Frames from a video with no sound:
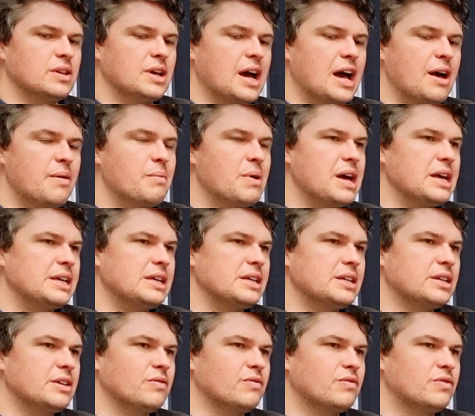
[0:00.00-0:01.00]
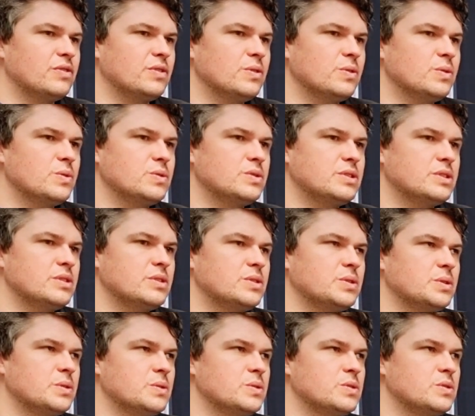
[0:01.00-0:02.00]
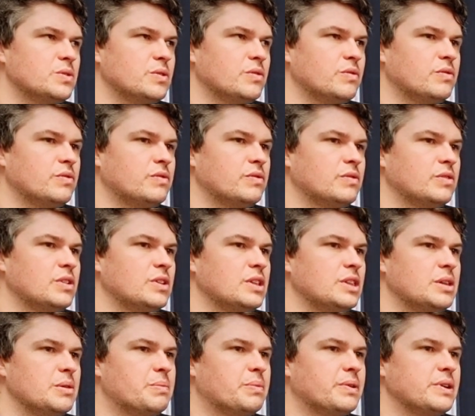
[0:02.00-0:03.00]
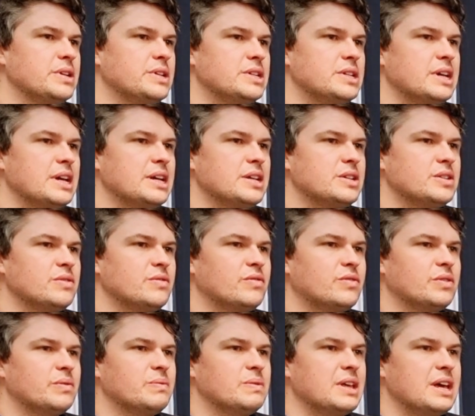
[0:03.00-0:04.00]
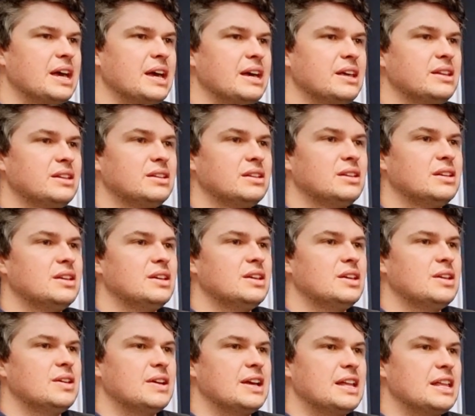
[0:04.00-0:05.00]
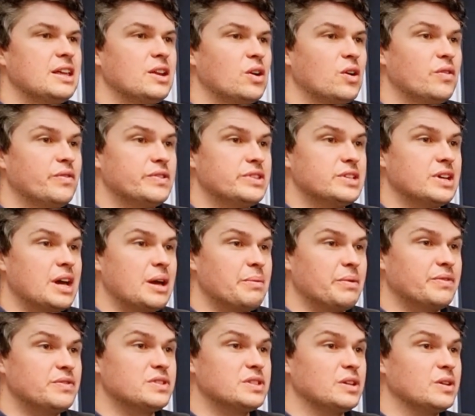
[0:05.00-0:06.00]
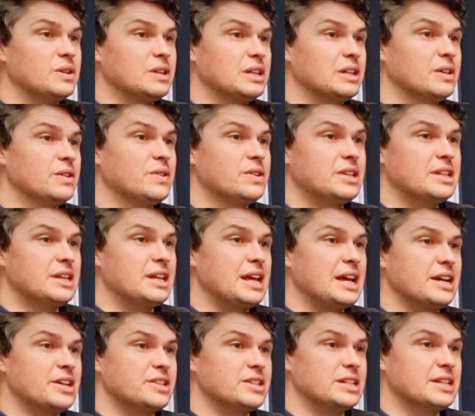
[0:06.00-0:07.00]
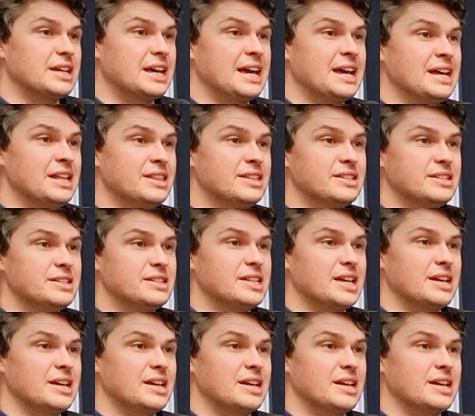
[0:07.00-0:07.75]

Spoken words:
I might get confused in terms of the appreciation from Dad, and then over time I've slowly learnt that actually, hey, this is